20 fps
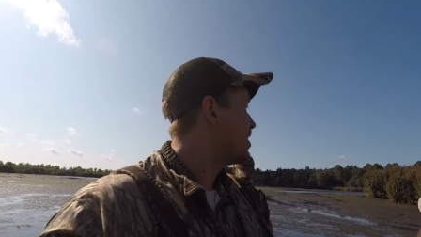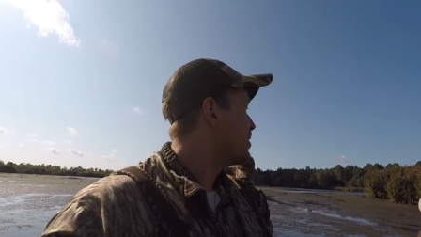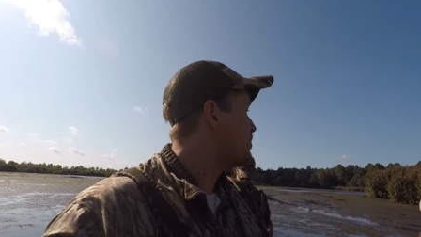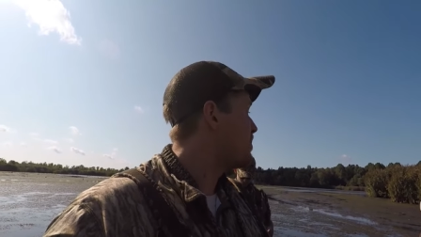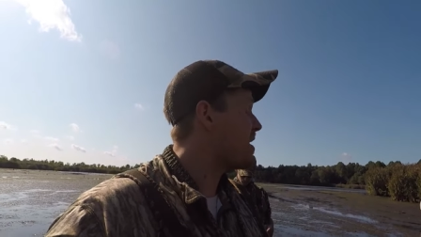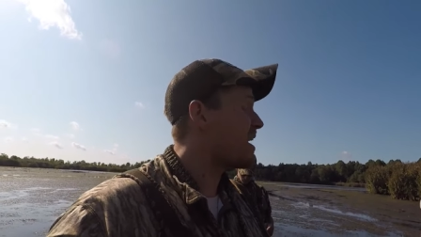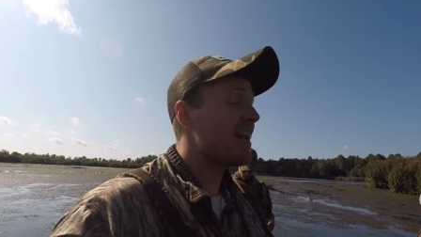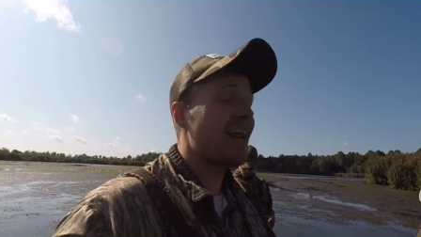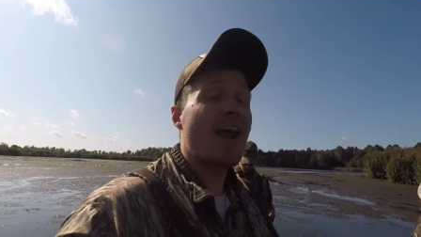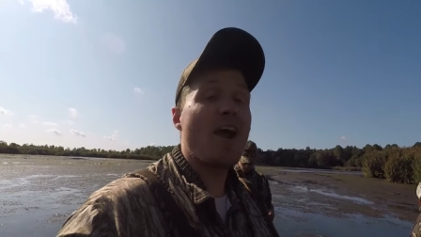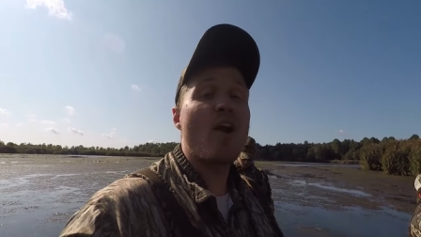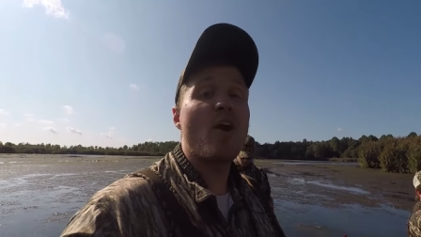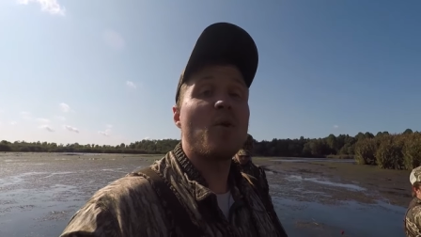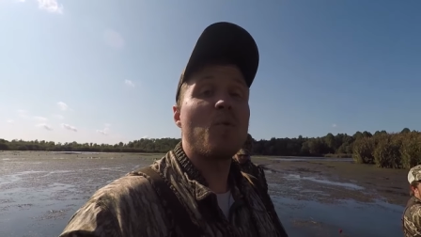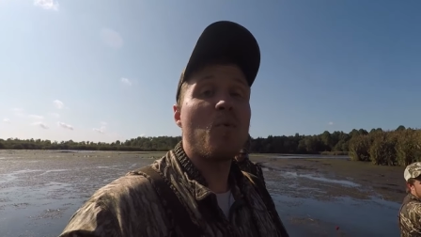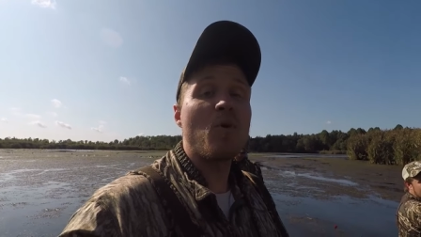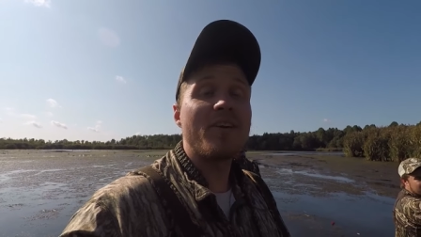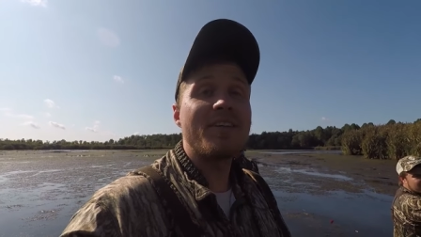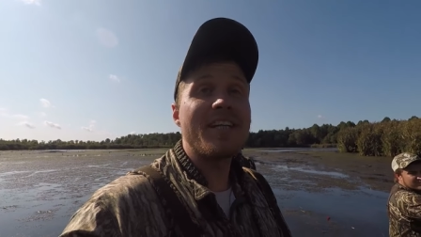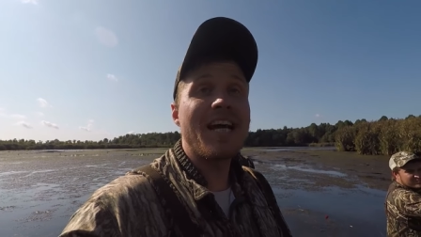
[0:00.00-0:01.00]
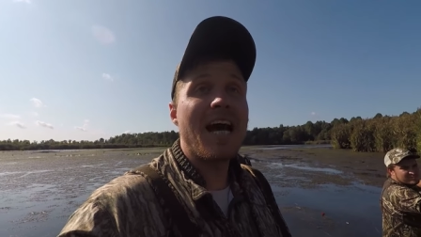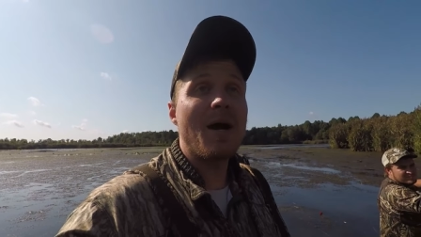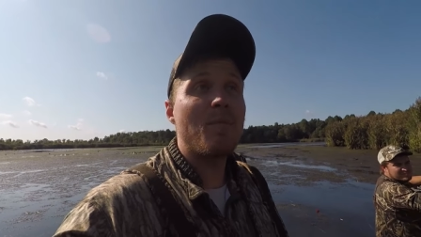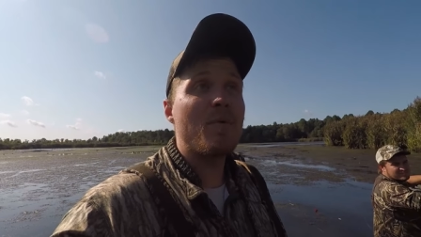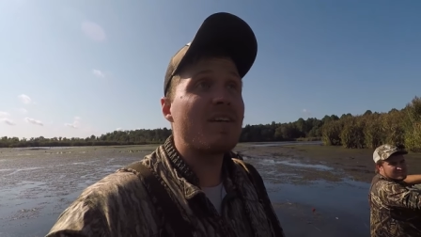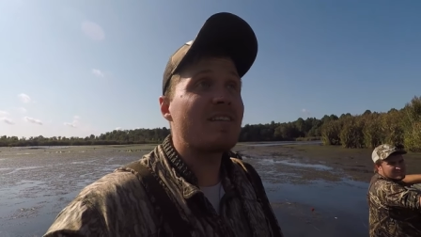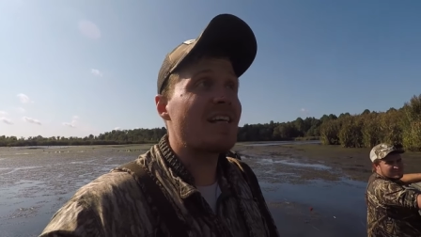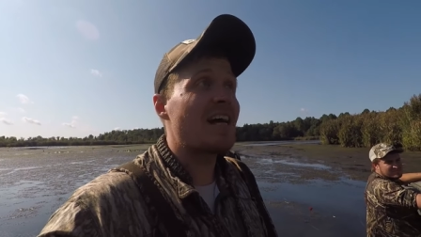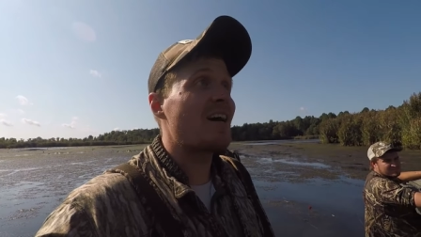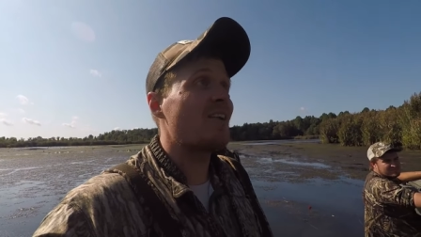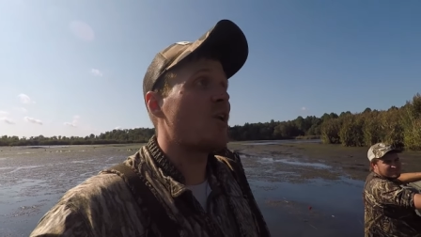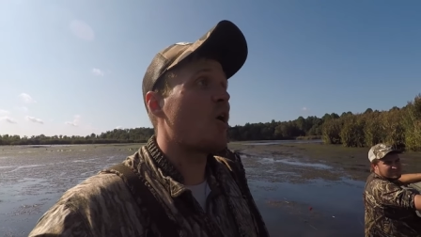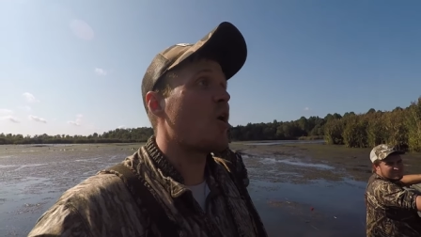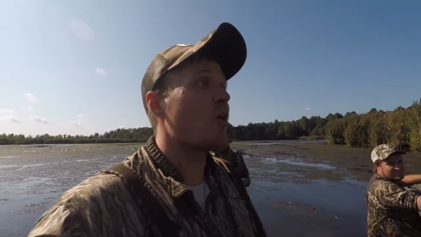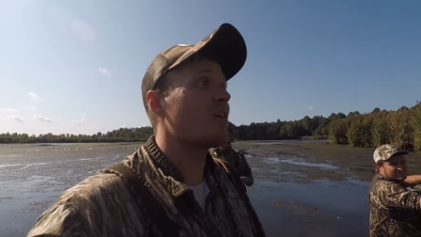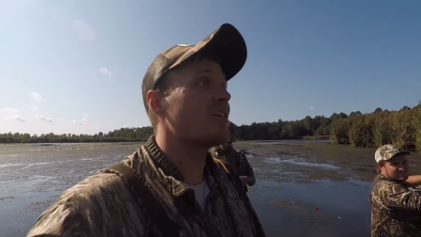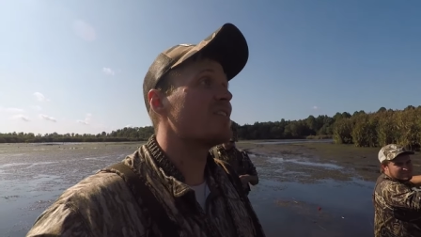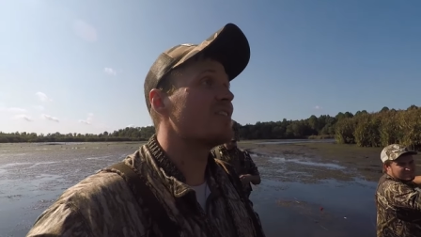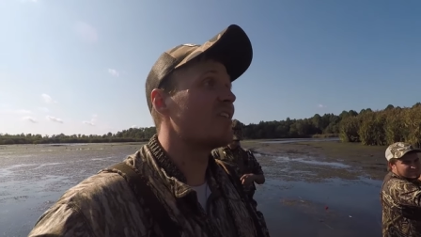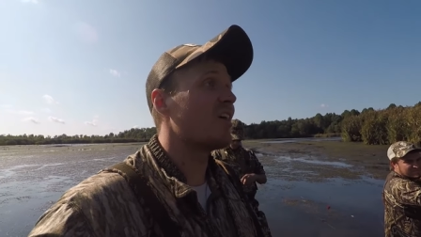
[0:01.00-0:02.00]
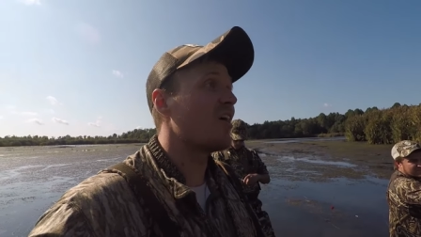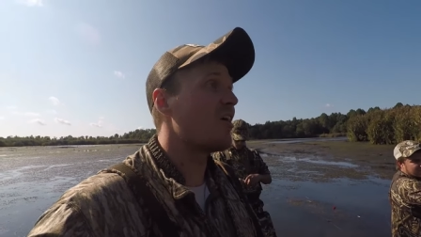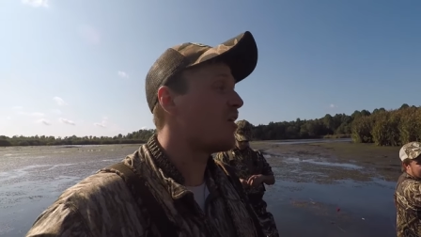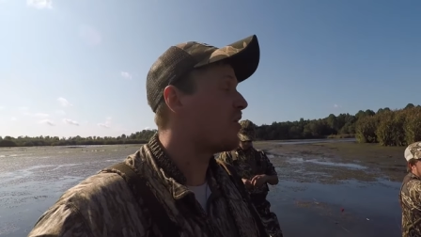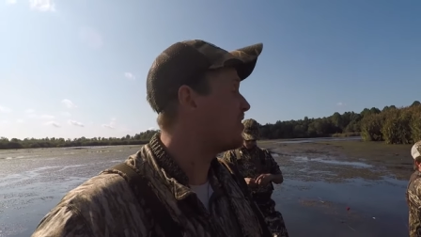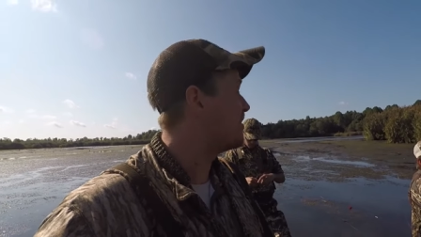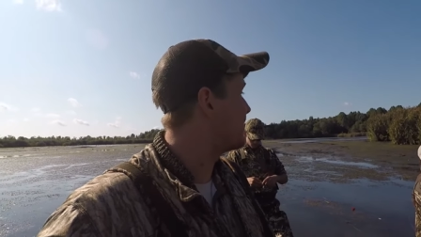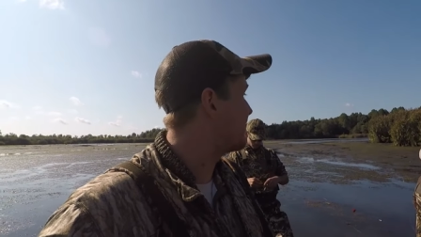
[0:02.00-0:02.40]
Me and Aaron, one time, we was out in Arkansas,